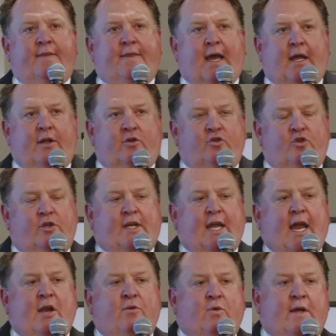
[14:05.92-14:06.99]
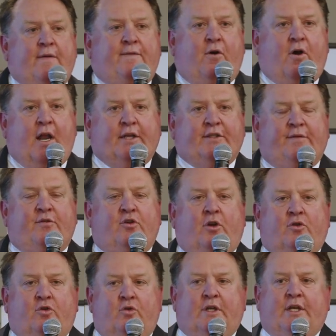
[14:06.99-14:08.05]
that you can refinance if you've got
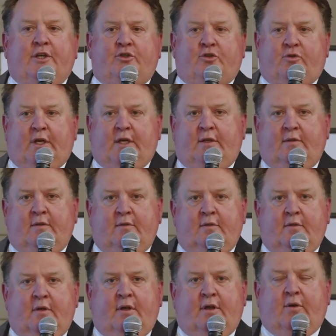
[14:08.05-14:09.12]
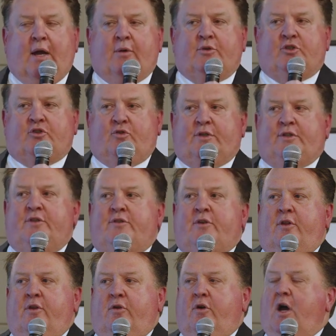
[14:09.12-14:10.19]
a good history. There are restrictions
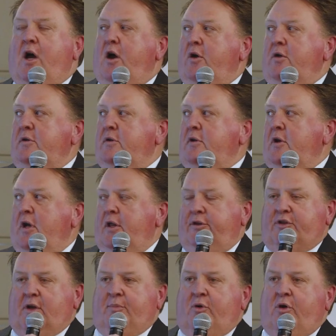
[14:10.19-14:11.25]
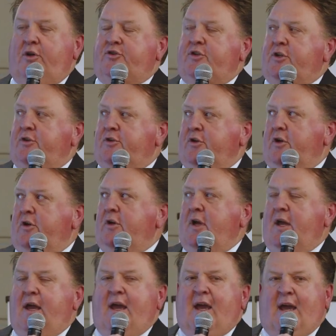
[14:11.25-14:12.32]
on the loan and the type of loans you can do,
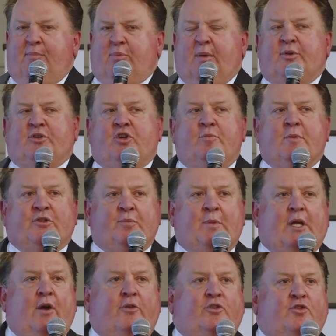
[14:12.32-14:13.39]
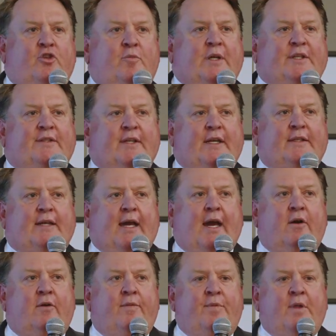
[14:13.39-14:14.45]
and probably too much for me to go into too much
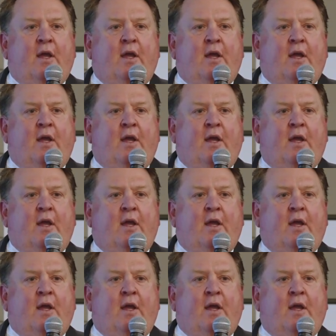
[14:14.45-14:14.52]
detail,